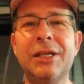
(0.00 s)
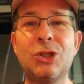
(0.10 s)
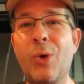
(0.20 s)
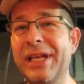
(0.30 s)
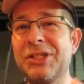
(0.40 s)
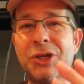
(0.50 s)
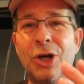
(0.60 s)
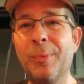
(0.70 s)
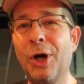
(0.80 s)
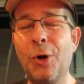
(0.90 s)
twin
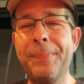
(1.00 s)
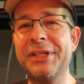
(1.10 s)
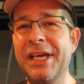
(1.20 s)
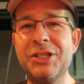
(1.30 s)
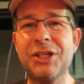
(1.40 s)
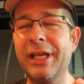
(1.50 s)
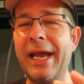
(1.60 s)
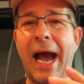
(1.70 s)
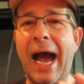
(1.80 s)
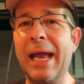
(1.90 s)
turbo,
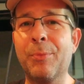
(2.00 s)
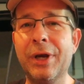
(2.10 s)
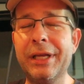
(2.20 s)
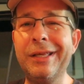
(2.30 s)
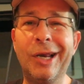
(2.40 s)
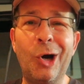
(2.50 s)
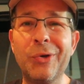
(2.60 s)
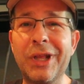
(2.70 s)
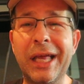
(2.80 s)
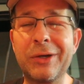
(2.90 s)
potentially hybrid, you know,
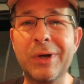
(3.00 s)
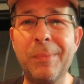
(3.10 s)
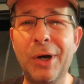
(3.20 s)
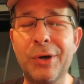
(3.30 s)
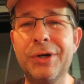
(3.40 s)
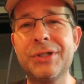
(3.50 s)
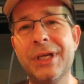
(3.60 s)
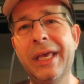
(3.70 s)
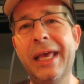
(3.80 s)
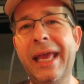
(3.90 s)
with electric
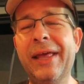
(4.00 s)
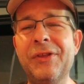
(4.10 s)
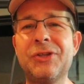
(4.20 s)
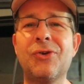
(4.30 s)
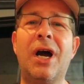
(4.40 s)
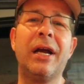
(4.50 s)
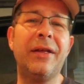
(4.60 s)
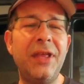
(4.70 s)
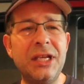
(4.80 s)
motors in the truck, and